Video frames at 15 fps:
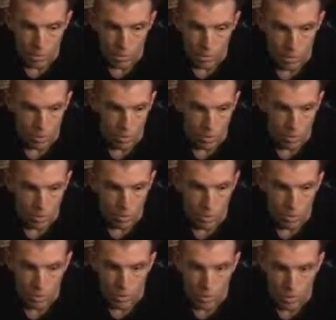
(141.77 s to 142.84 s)
just
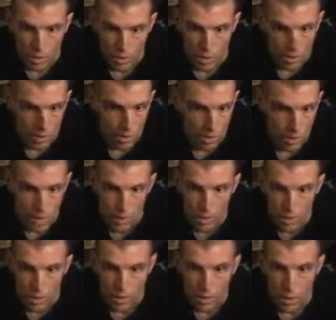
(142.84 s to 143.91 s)
here and
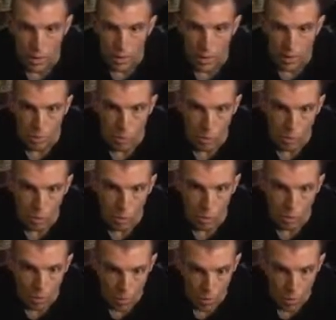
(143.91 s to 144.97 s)
there, more
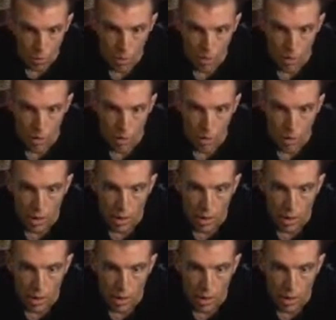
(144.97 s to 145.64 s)
and more,